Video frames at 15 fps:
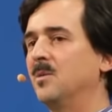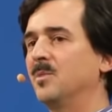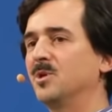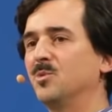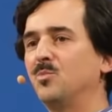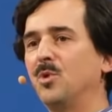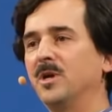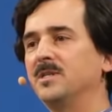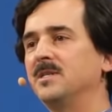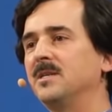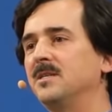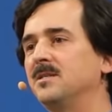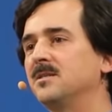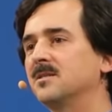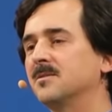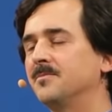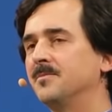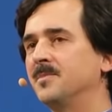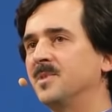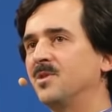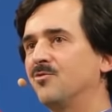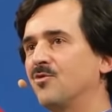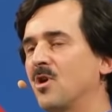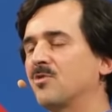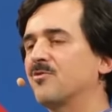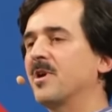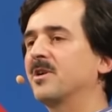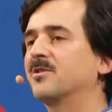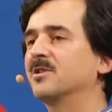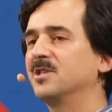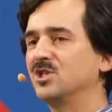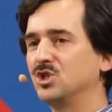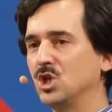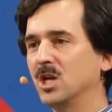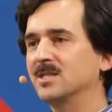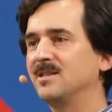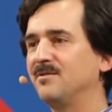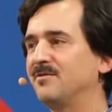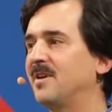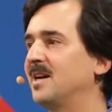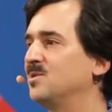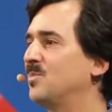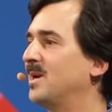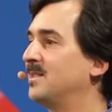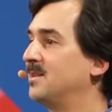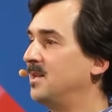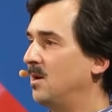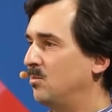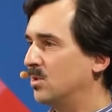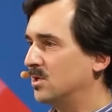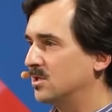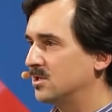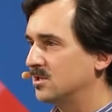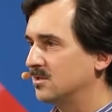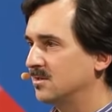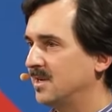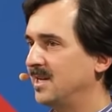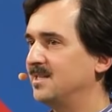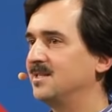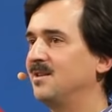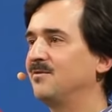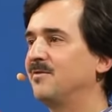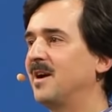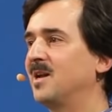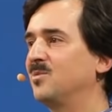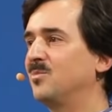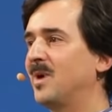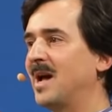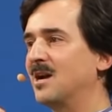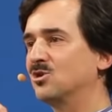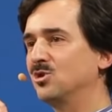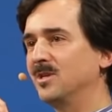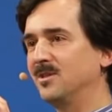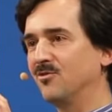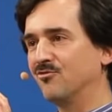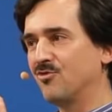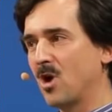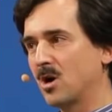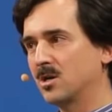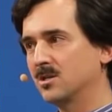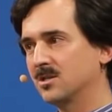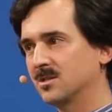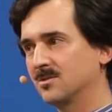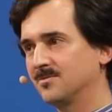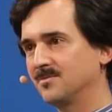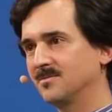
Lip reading: But the point is, the rock record is not defined by the numbers. It's defined by actually the rocks.